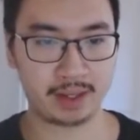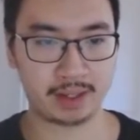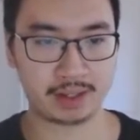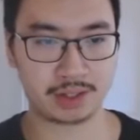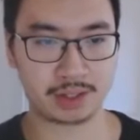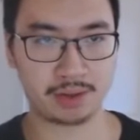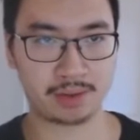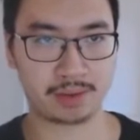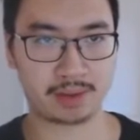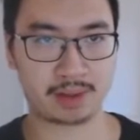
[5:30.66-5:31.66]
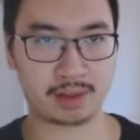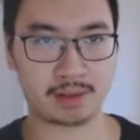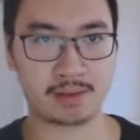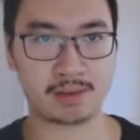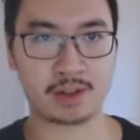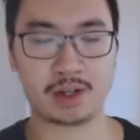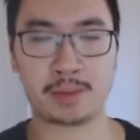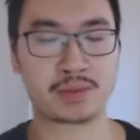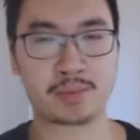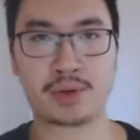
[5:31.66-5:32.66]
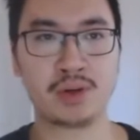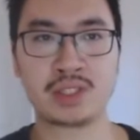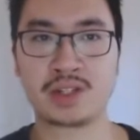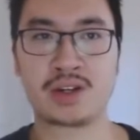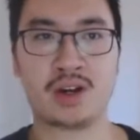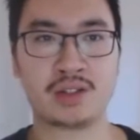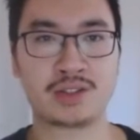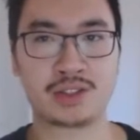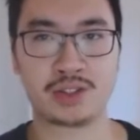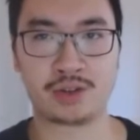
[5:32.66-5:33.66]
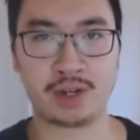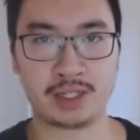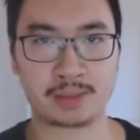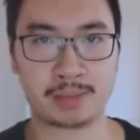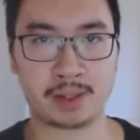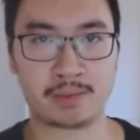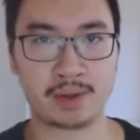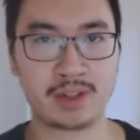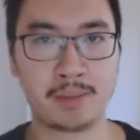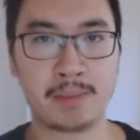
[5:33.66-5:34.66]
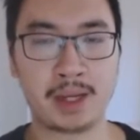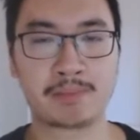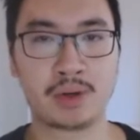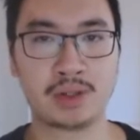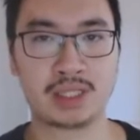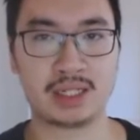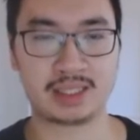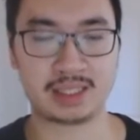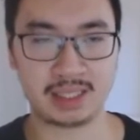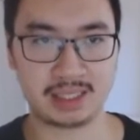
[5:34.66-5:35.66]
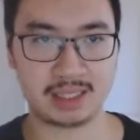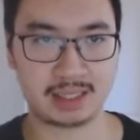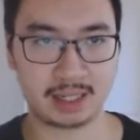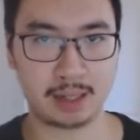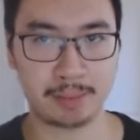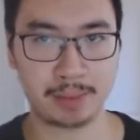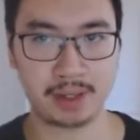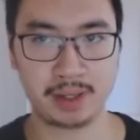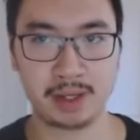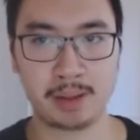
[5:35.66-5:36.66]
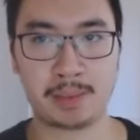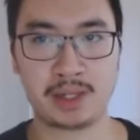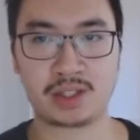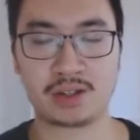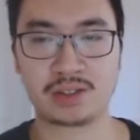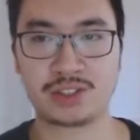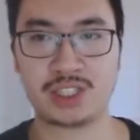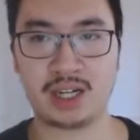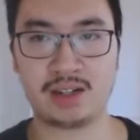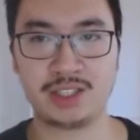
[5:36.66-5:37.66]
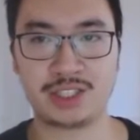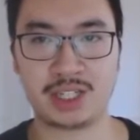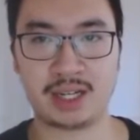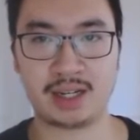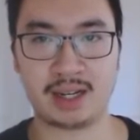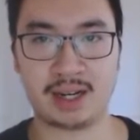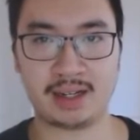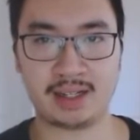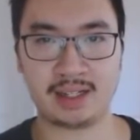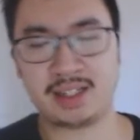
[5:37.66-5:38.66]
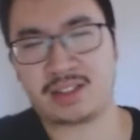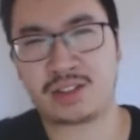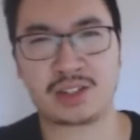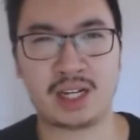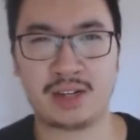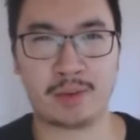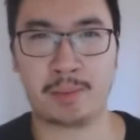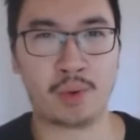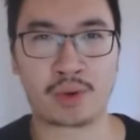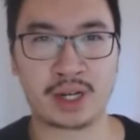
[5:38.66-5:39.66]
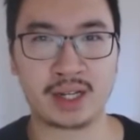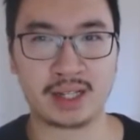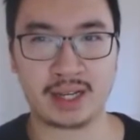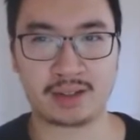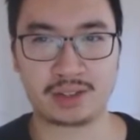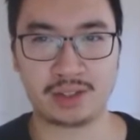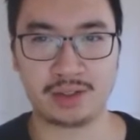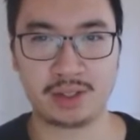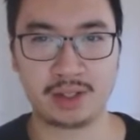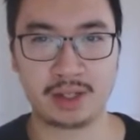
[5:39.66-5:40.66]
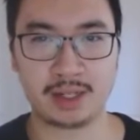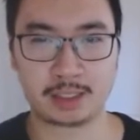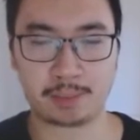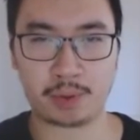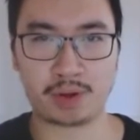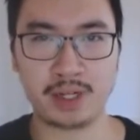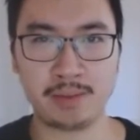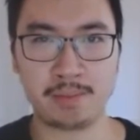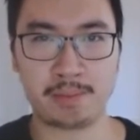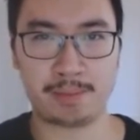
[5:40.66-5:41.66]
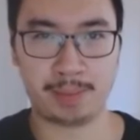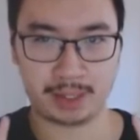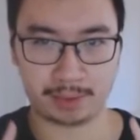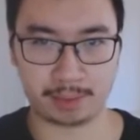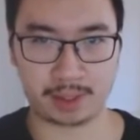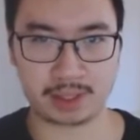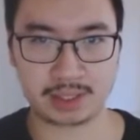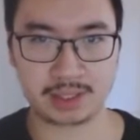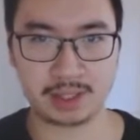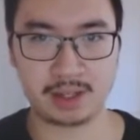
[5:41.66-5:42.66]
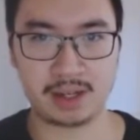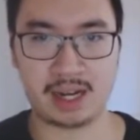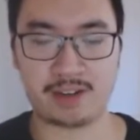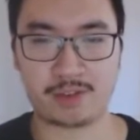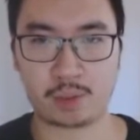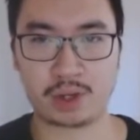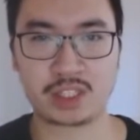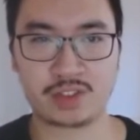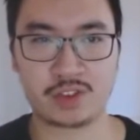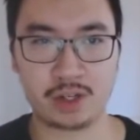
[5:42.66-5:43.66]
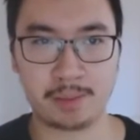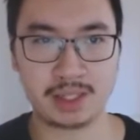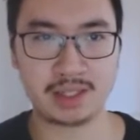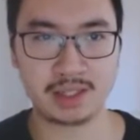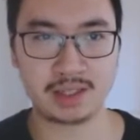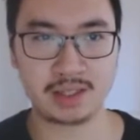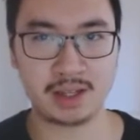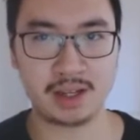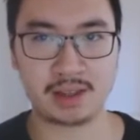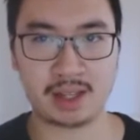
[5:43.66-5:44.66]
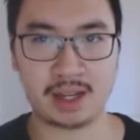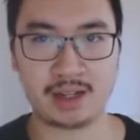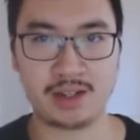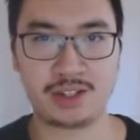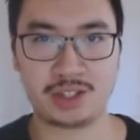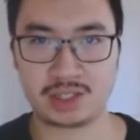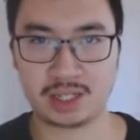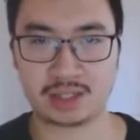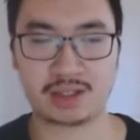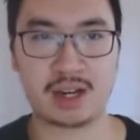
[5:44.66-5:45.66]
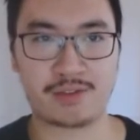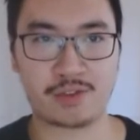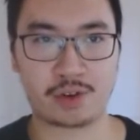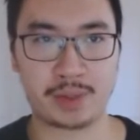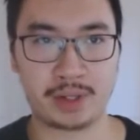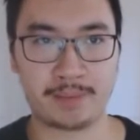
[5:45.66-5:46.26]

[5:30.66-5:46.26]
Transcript: So there are some pros and cons to grids, but one of the main pros is that it's easy to set up, but it's also challenging in that it's also kind of a boring layout too. It's boring, but it works. And if it works for your business, then you should stick to that formula.